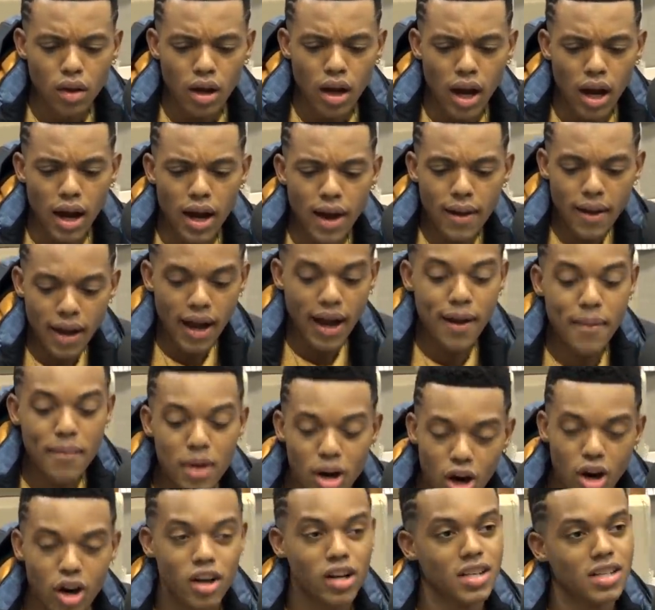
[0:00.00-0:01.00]
I, I'm an
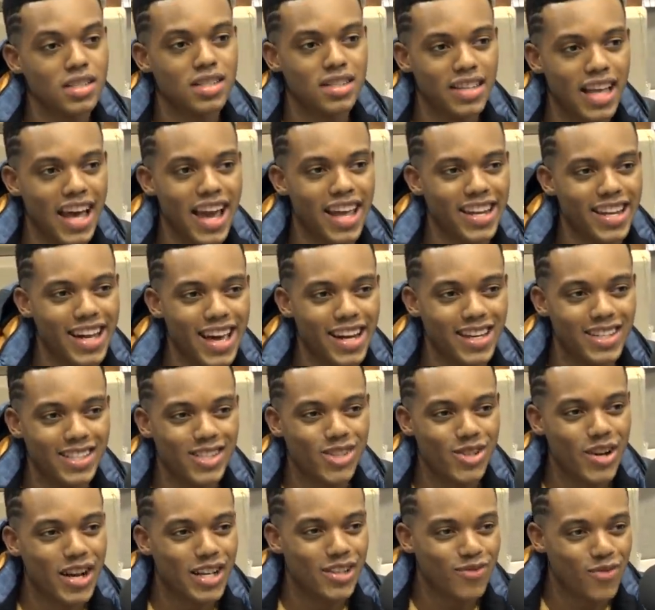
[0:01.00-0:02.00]
artist that, that is
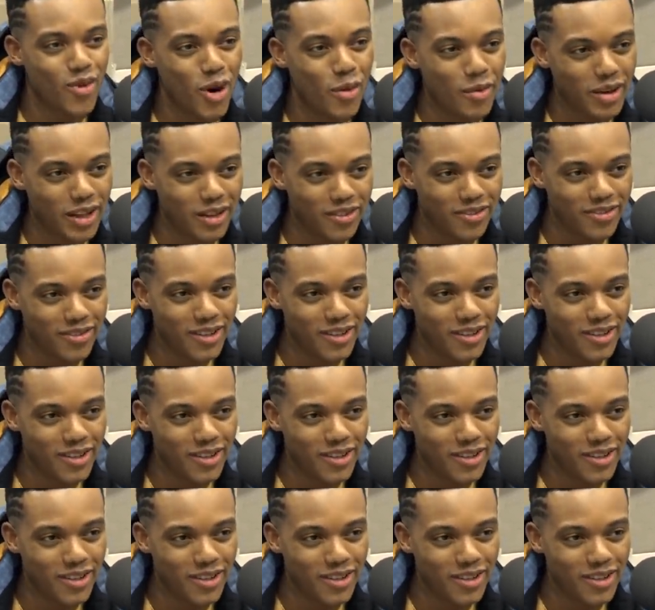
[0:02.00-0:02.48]
transformative.